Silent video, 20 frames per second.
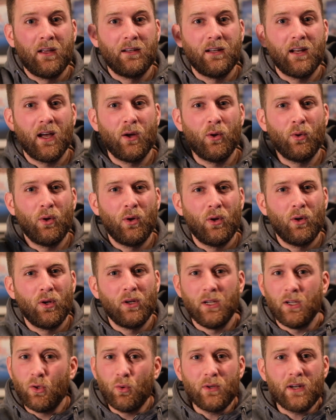Now,
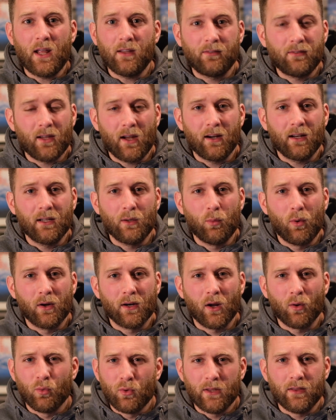you don't necessarily
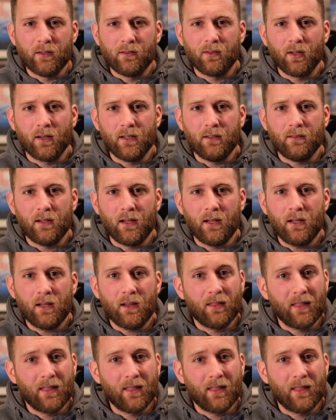want a really sunny day.